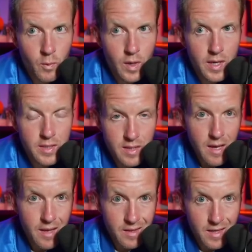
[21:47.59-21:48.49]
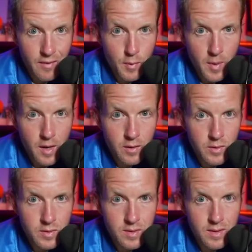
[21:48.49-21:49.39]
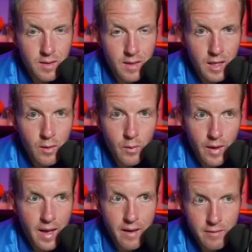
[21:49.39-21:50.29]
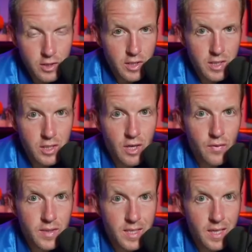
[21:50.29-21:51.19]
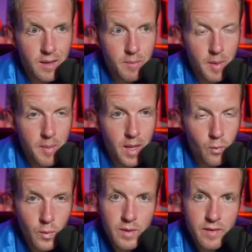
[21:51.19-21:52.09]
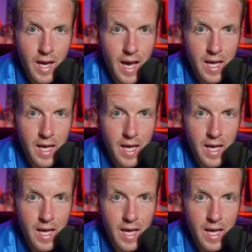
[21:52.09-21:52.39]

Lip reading: Whereas the Denver Broncos, they don't have a Justin Jefferson, but man, we've got